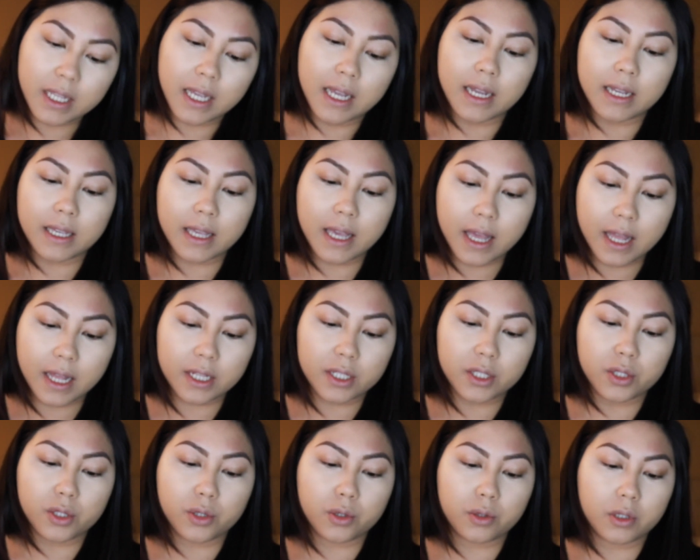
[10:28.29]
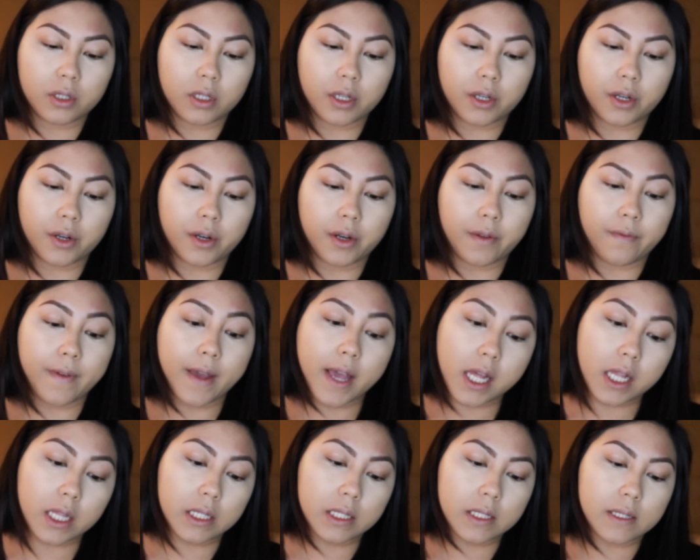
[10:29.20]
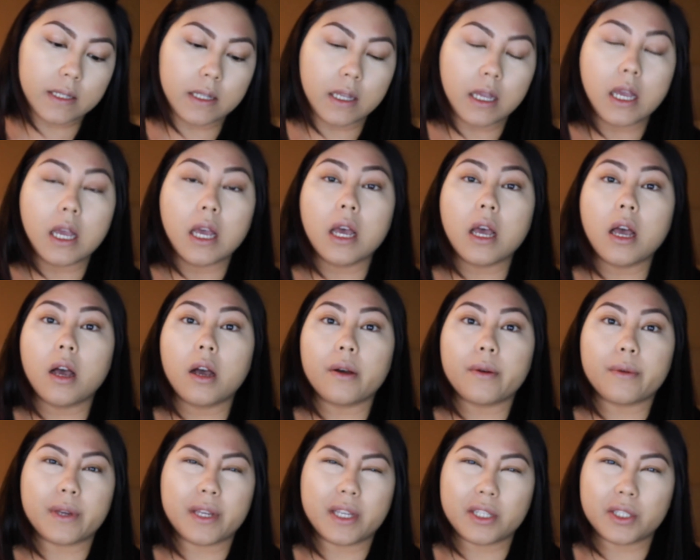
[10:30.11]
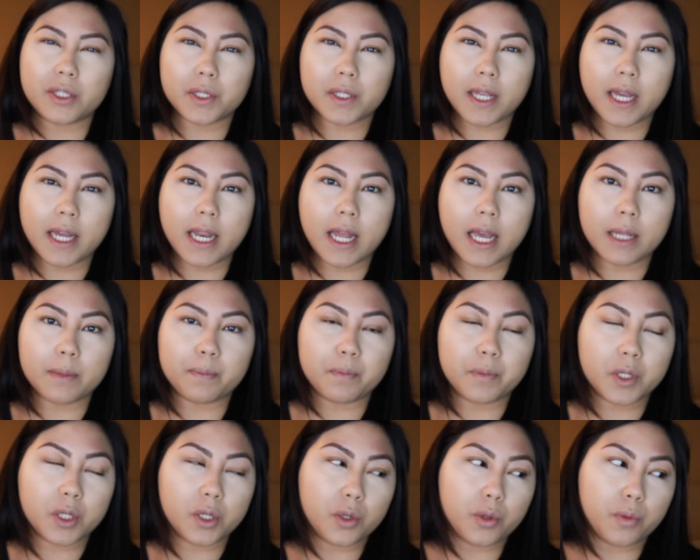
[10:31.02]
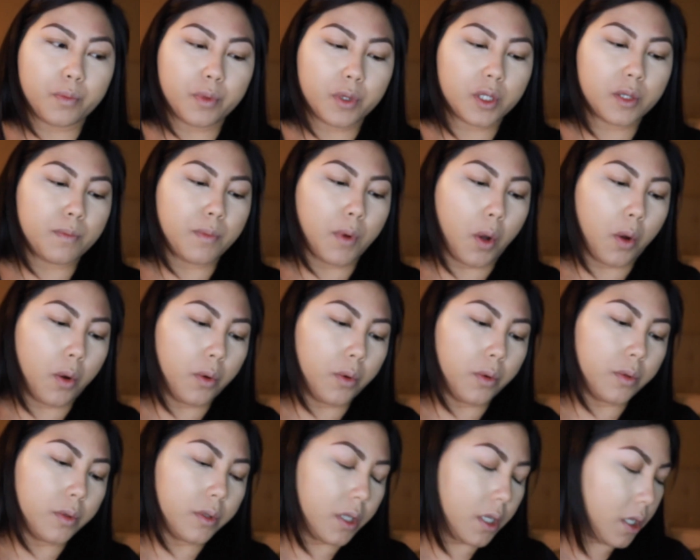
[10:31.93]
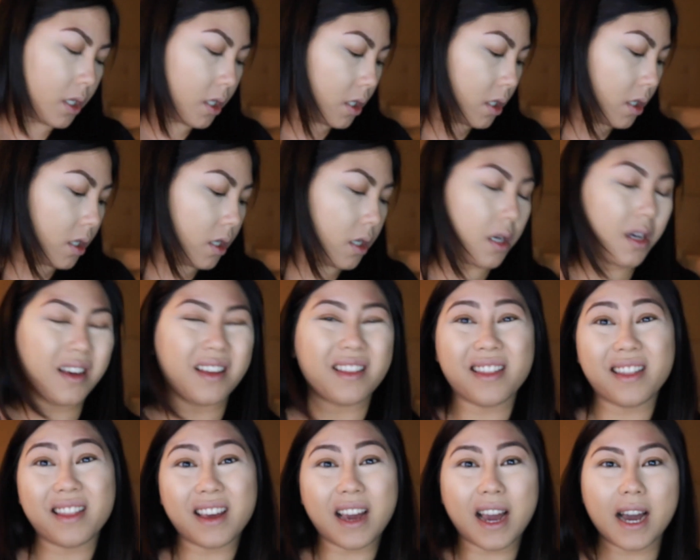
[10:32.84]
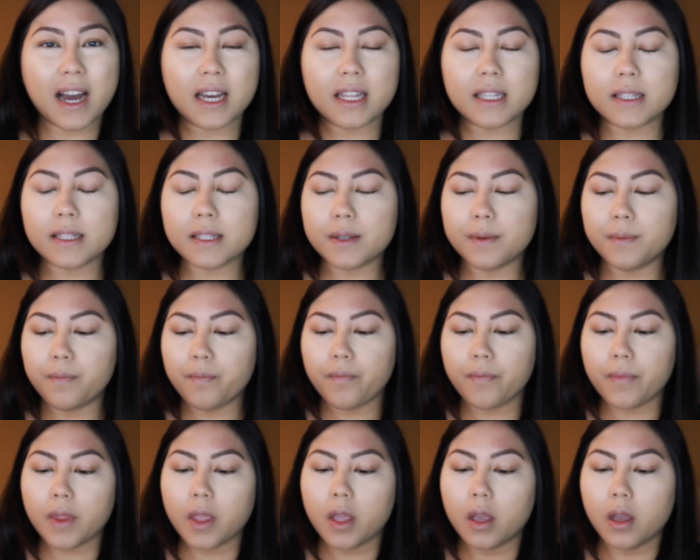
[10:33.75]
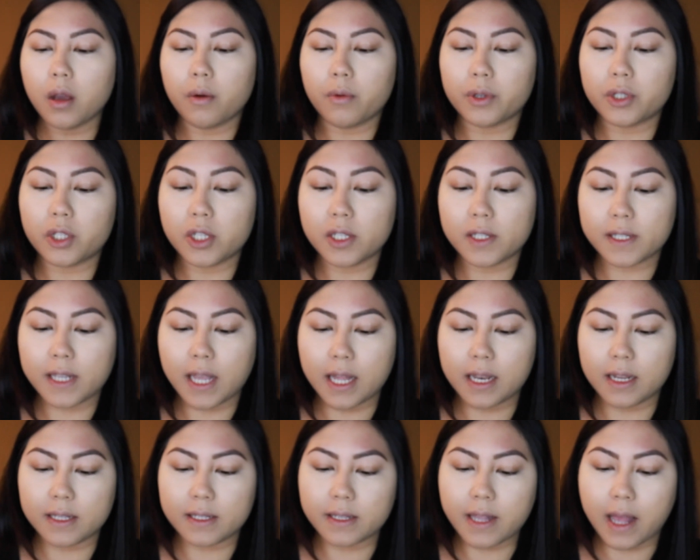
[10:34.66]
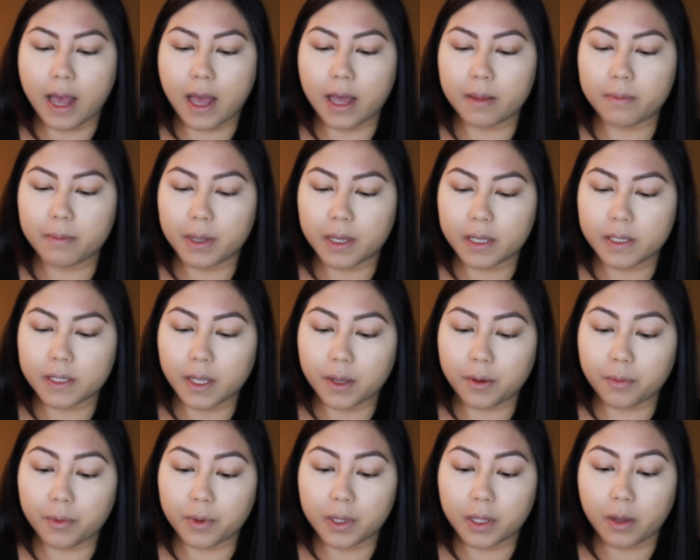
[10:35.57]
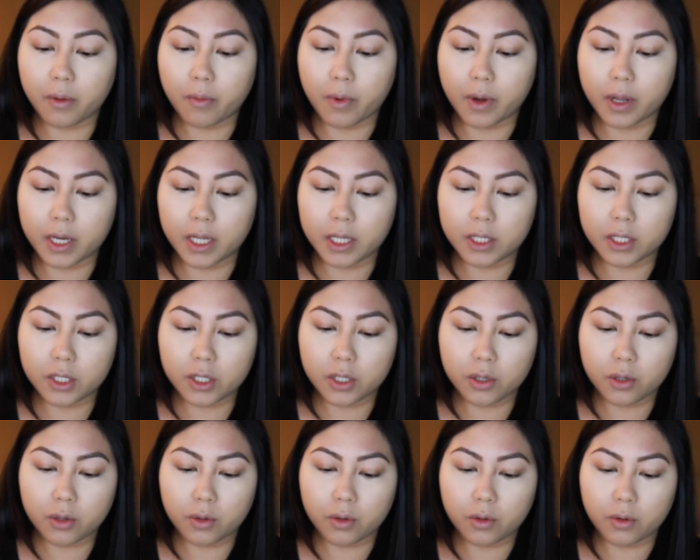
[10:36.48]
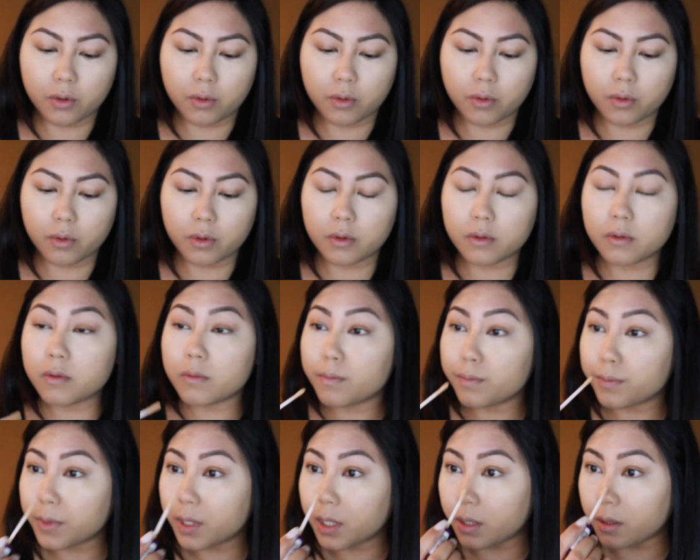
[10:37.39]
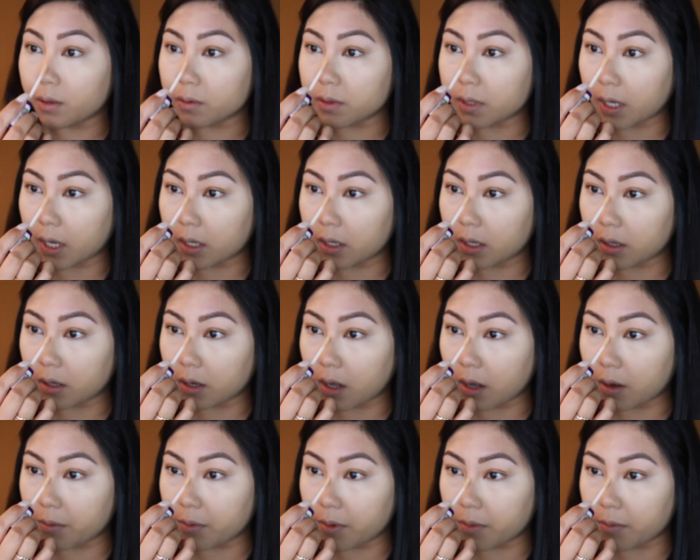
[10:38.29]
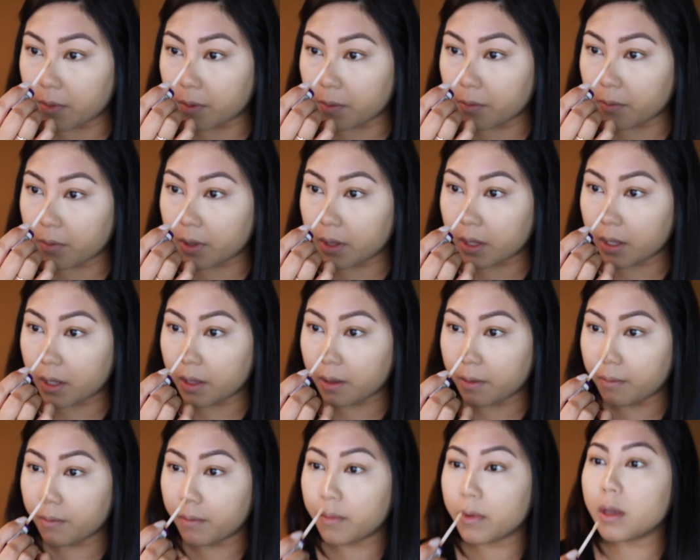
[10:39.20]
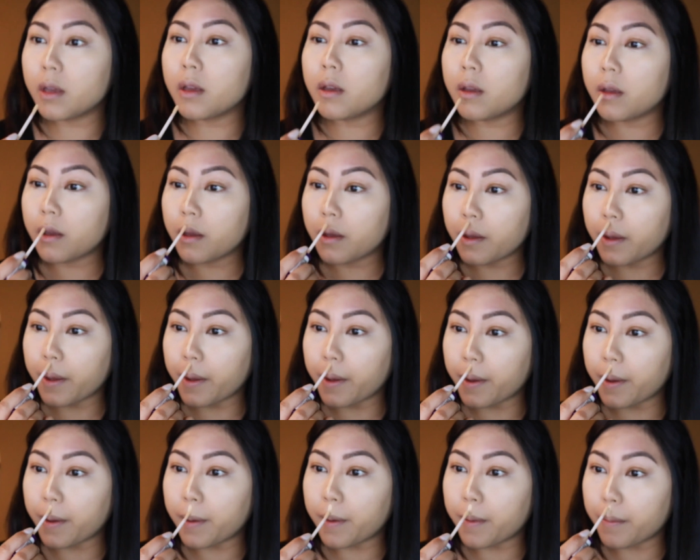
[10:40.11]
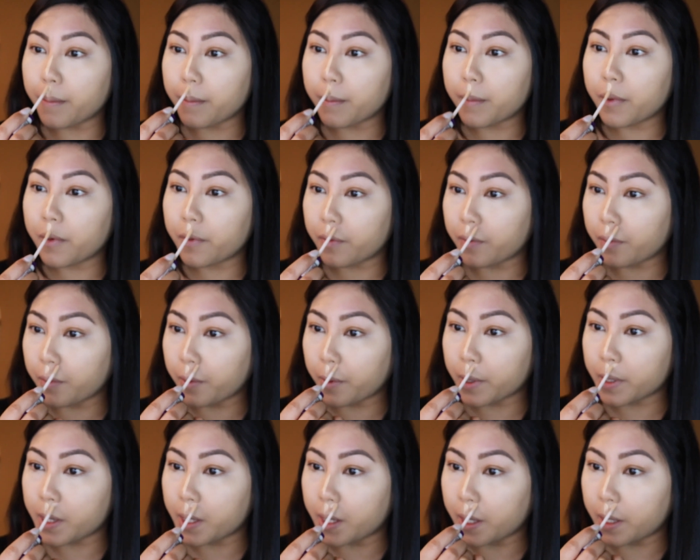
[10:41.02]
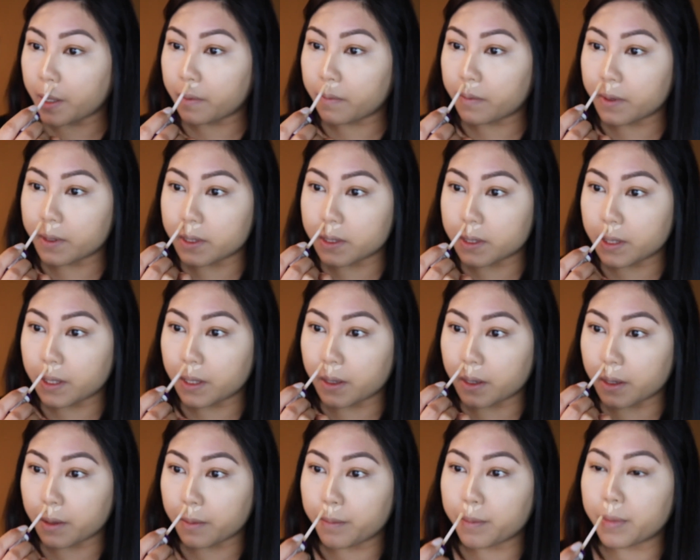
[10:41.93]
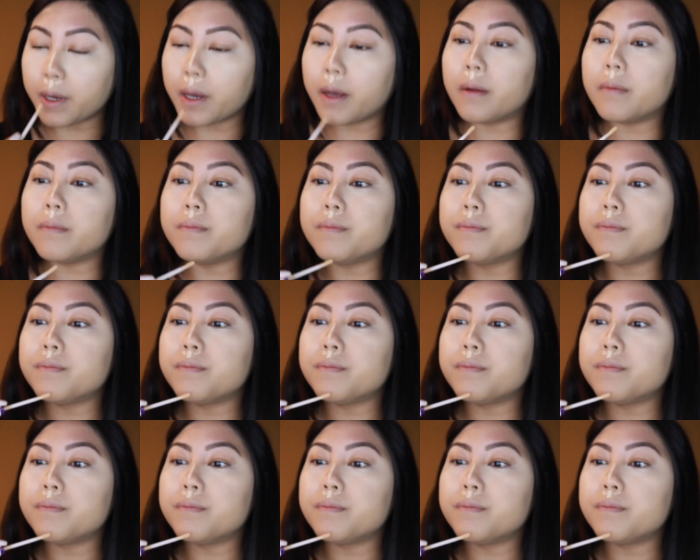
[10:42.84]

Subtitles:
again, due to the current events, we just kind of had to postpone that, which is kind of sad because I really wanted to, you know, tie the knot with him before the end of this year, but